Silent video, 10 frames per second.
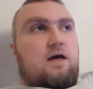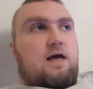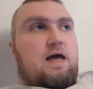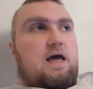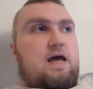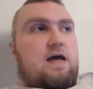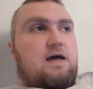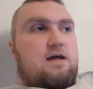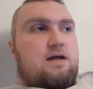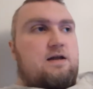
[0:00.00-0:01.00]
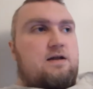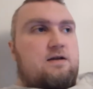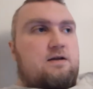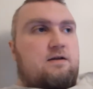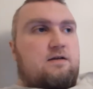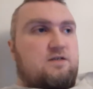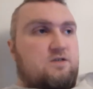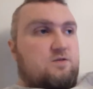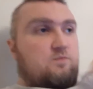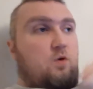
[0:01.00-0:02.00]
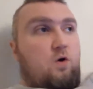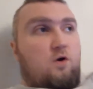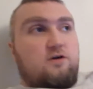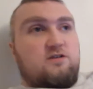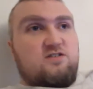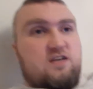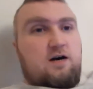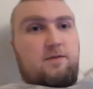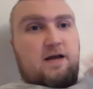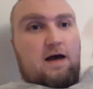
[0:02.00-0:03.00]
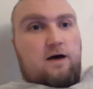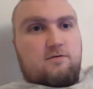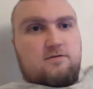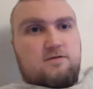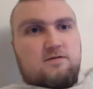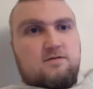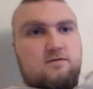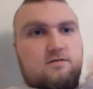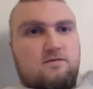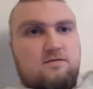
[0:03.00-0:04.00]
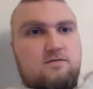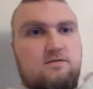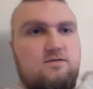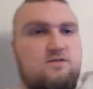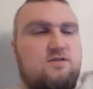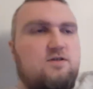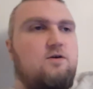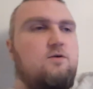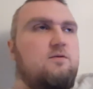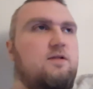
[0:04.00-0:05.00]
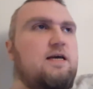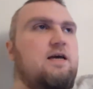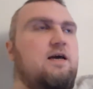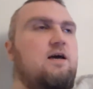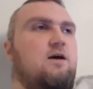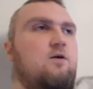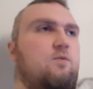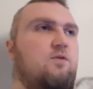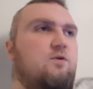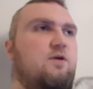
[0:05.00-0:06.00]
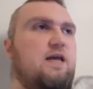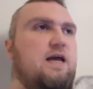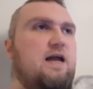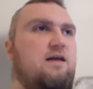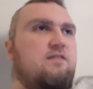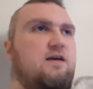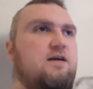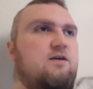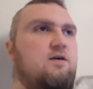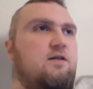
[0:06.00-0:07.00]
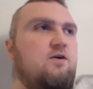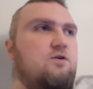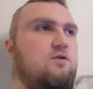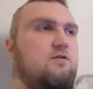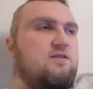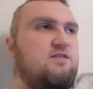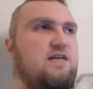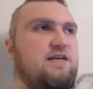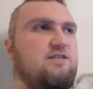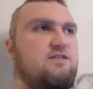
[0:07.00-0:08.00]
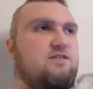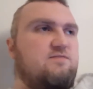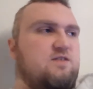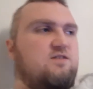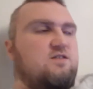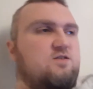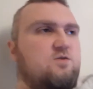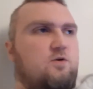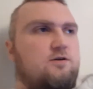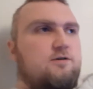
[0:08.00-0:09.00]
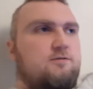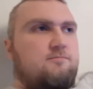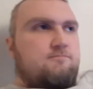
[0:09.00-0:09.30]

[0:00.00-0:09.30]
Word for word: And because more are just coming out. So, like, when looking at it, like in the early stages of this disorder,